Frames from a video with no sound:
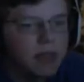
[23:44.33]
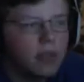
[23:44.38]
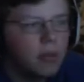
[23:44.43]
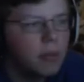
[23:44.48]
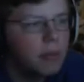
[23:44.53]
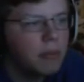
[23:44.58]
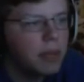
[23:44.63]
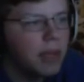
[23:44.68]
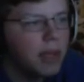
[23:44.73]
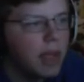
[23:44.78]
I
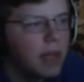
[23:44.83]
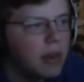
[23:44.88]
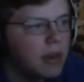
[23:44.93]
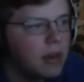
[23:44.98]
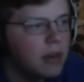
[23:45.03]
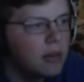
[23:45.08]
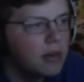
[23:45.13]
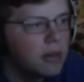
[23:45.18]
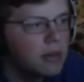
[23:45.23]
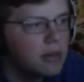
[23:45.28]
think we might
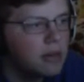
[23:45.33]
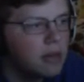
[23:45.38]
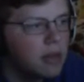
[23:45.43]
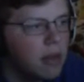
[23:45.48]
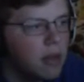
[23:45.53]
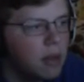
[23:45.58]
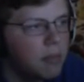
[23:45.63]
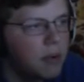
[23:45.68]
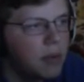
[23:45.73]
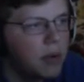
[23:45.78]
end
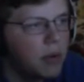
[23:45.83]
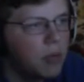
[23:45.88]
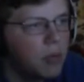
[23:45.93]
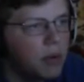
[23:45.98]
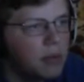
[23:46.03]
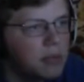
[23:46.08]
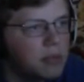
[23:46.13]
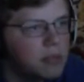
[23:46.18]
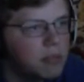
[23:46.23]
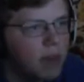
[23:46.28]
up here.
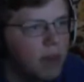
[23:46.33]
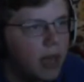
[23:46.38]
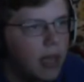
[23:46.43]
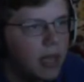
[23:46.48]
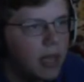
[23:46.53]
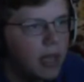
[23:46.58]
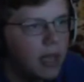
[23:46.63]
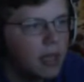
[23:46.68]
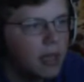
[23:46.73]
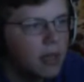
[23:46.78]
What is
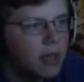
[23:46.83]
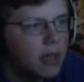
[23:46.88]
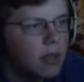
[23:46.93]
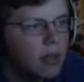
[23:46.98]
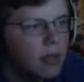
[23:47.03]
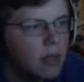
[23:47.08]
my...